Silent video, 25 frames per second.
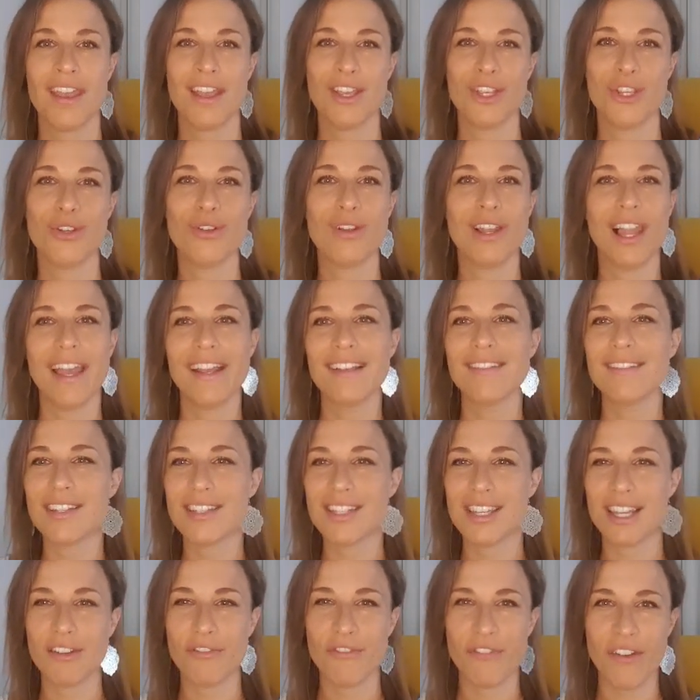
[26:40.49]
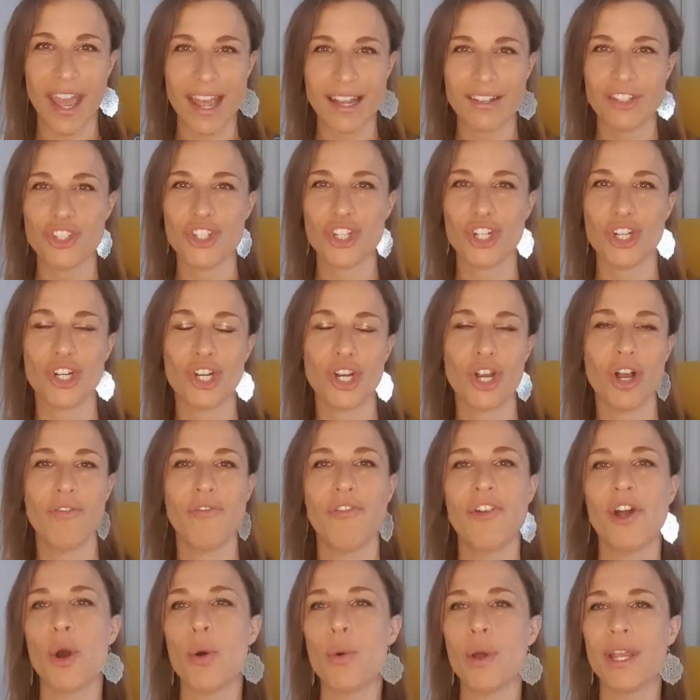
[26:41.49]
You like this adventure
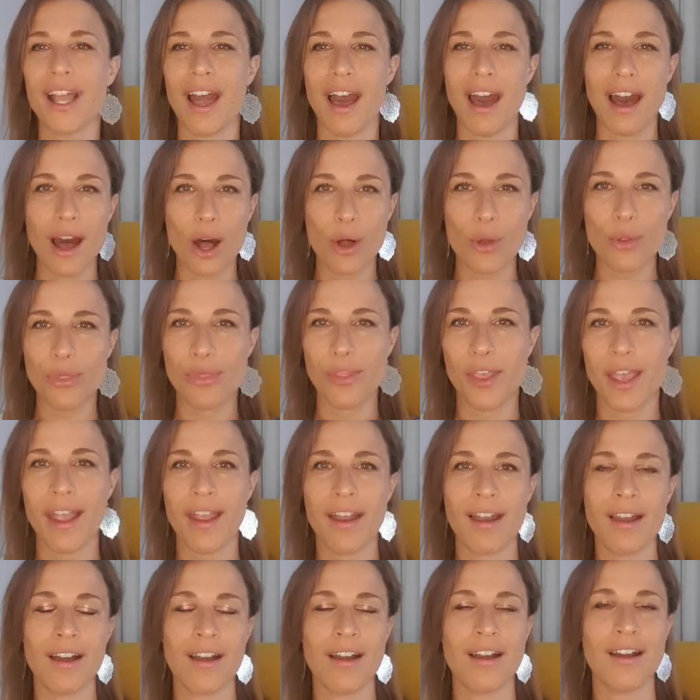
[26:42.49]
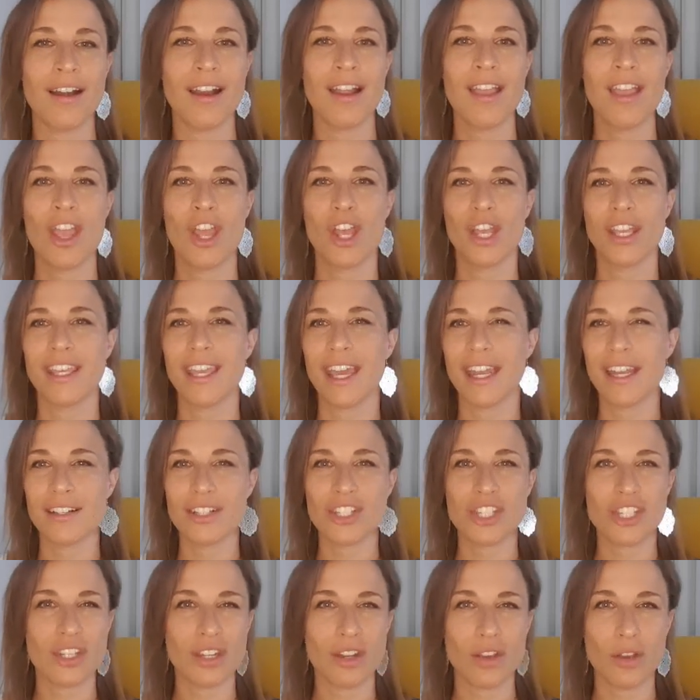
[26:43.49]
of going out there, getting
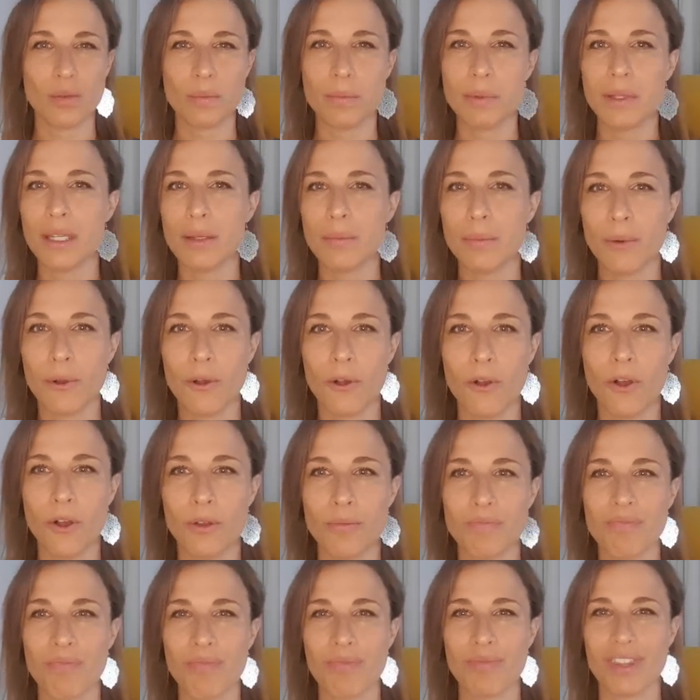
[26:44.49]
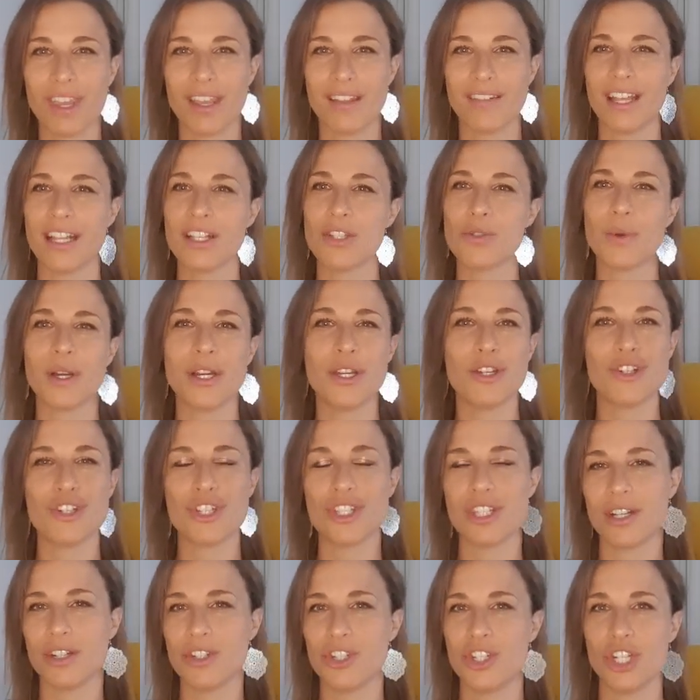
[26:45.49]
to know people. That's why you're
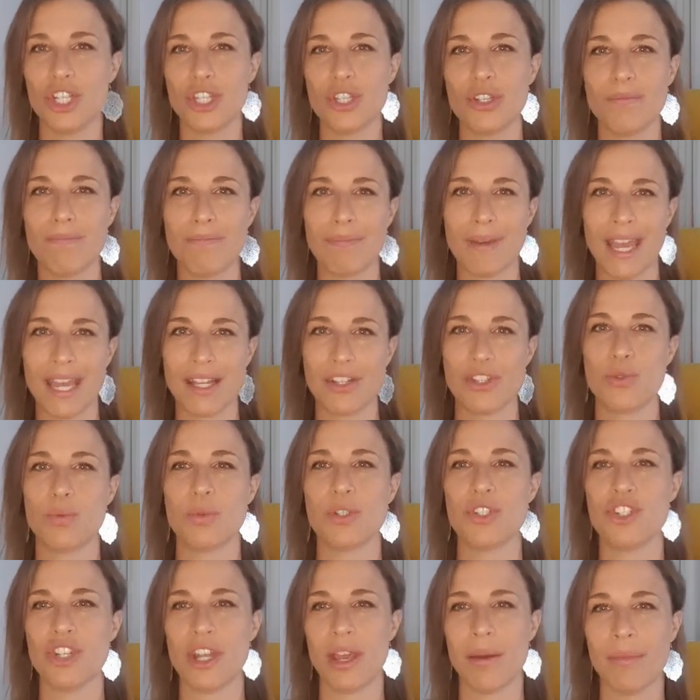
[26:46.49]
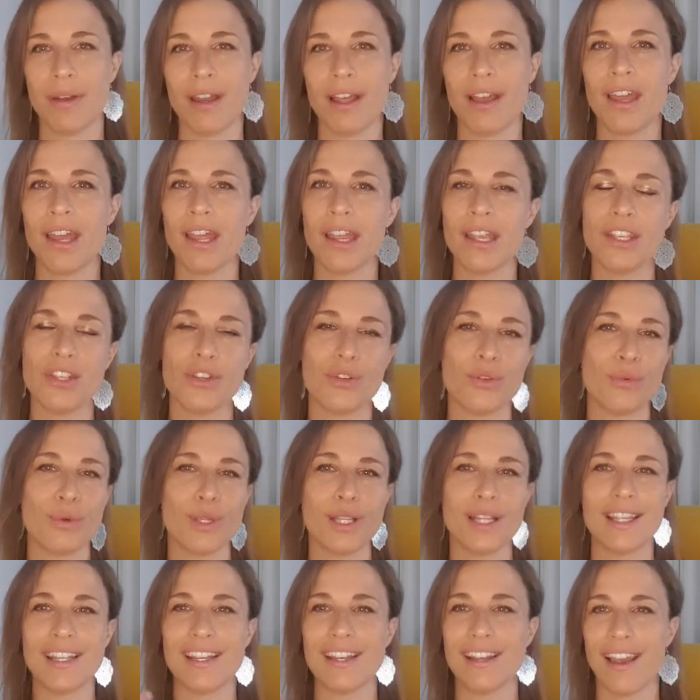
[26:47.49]
such a good match with Gemini. You're
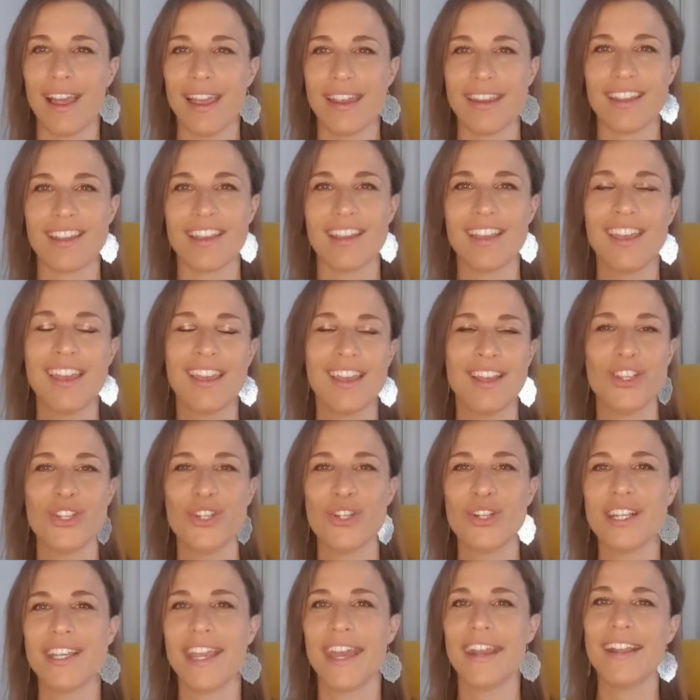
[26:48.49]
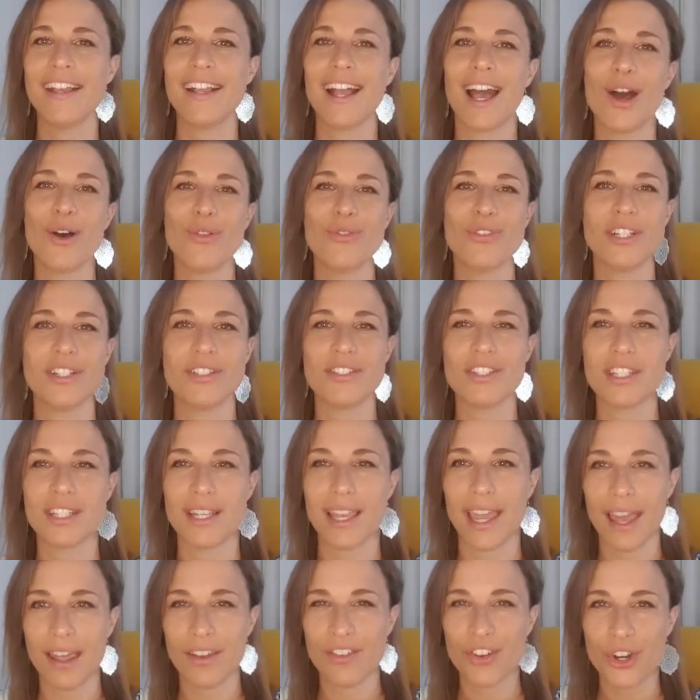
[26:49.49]
really like, you're getting out there
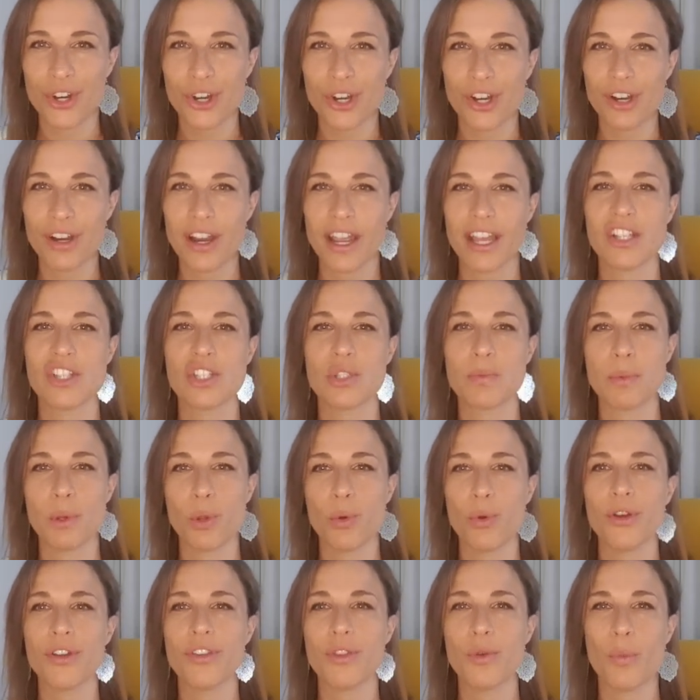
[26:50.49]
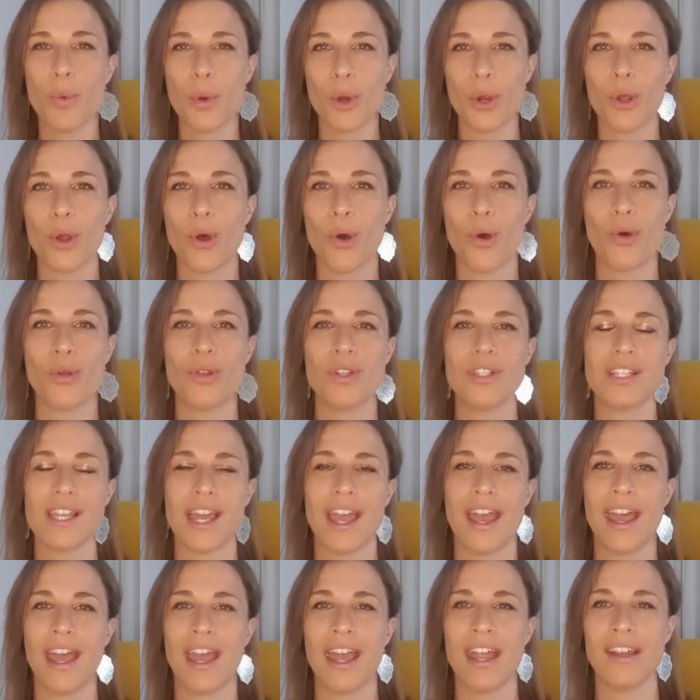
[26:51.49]
together, explore the world
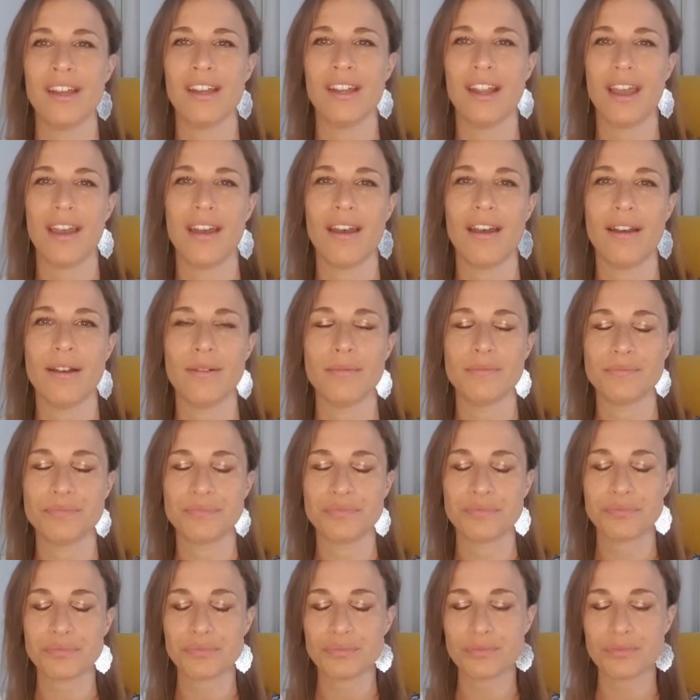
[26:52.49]
and, um,